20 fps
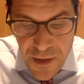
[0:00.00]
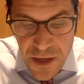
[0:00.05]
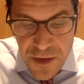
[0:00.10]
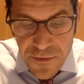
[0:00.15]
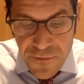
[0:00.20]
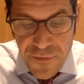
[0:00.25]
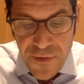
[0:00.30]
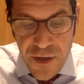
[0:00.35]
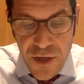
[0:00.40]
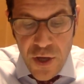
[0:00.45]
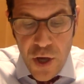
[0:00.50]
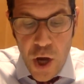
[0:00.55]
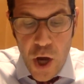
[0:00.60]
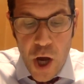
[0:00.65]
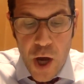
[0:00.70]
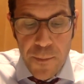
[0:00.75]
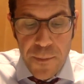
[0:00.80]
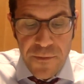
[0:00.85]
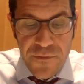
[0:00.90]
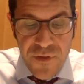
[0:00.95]

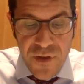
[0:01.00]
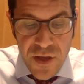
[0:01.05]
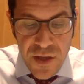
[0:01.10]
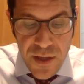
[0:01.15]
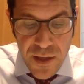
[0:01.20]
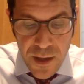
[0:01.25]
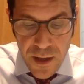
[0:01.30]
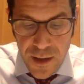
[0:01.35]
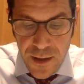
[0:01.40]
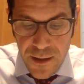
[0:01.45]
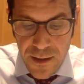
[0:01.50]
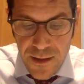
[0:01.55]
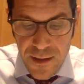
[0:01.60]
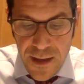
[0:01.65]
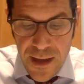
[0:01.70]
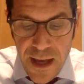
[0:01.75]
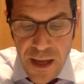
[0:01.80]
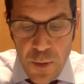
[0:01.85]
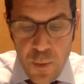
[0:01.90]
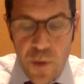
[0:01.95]
Viga'a bivchia.
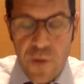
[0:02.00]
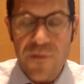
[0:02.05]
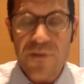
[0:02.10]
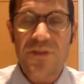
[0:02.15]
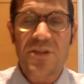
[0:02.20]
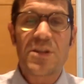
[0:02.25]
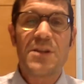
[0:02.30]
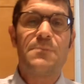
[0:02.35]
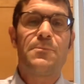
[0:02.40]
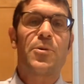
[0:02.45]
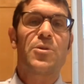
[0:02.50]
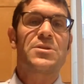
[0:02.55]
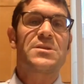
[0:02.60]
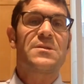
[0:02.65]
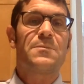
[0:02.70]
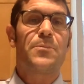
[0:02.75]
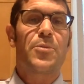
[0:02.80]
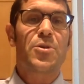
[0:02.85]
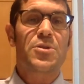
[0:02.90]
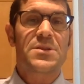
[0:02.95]
And all of a sudden he
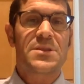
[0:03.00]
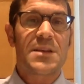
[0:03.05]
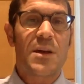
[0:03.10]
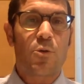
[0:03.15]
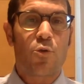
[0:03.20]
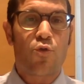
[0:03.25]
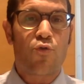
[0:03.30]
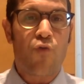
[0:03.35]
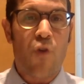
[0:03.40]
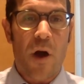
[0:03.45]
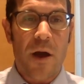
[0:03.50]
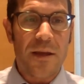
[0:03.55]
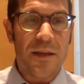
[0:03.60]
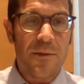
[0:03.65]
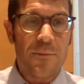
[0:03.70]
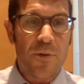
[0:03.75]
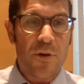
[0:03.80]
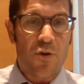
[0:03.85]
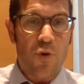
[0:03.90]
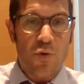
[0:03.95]
bursts out crying.
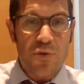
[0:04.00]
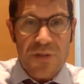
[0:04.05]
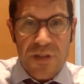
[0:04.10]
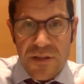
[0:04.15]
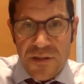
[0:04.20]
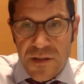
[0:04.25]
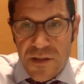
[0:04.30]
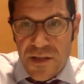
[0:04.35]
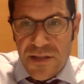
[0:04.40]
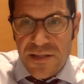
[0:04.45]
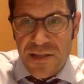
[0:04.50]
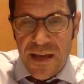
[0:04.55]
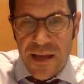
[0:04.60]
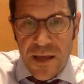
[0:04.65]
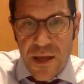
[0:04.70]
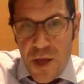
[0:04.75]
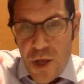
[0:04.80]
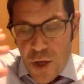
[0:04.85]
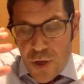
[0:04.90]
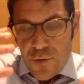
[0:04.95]
He goes into this
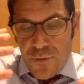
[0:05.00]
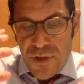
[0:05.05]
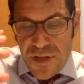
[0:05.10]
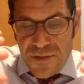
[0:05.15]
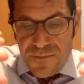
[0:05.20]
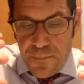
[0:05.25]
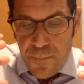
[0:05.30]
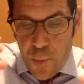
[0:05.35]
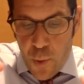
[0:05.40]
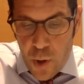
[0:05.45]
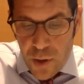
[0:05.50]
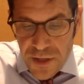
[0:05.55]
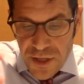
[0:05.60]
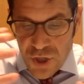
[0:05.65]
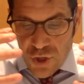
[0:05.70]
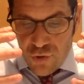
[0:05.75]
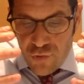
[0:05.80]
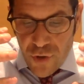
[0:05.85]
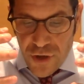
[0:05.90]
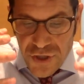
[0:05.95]
ball. He
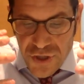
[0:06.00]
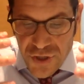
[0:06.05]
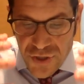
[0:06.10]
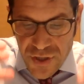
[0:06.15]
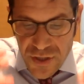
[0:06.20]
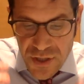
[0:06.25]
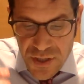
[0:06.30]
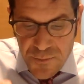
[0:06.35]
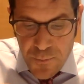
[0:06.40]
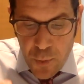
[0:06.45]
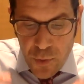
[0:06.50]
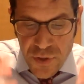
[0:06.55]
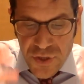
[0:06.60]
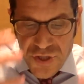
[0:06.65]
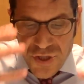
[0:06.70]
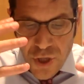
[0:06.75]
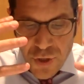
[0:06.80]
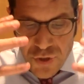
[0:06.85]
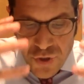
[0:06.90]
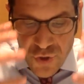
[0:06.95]
crunches in this ball. He
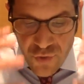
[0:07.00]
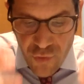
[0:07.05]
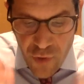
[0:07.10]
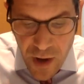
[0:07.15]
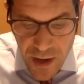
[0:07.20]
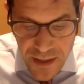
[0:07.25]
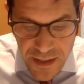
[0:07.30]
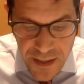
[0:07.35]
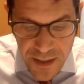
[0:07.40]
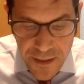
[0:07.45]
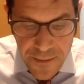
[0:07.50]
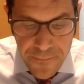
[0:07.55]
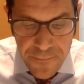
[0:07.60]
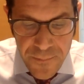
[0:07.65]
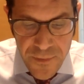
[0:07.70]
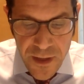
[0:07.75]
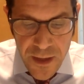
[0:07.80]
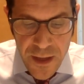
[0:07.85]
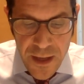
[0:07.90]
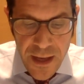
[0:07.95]
starts crying.
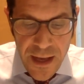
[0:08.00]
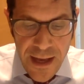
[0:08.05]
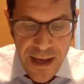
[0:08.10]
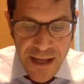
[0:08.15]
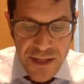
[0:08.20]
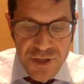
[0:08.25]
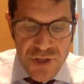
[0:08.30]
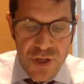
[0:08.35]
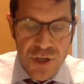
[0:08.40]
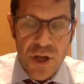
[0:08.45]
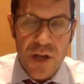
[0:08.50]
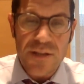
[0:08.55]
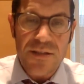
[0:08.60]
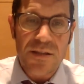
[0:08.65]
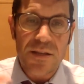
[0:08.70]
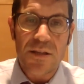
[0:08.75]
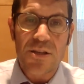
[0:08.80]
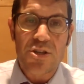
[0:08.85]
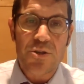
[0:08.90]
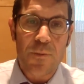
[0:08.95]
Ad sheyatza
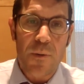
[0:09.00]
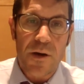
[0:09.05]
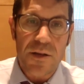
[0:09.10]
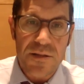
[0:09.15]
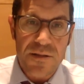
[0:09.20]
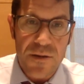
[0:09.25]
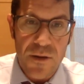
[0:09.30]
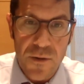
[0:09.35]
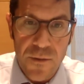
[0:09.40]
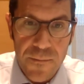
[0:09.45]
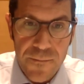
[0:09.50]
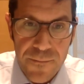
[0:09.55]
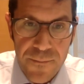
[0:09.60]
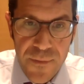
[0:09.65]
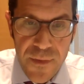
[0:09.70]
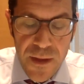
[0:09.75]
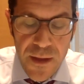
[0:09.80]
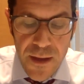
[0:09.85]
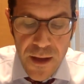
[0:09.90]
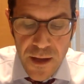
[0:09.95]
nishmaso,
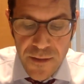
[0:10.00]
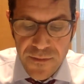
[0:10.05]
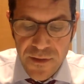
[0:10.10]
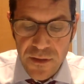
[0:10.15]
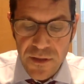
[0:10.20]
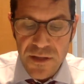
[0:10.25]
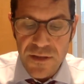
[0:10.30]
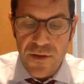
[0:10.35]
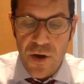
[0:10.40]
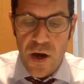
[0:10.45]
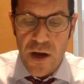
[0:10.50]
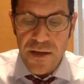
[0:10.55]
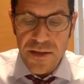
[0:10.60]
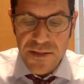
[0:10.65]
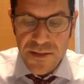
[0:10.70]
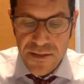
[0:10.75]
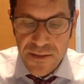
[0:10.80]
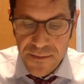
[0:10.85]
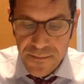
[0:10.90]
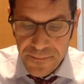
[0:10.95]
until he
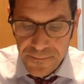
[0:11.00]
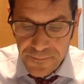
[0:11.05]
dies.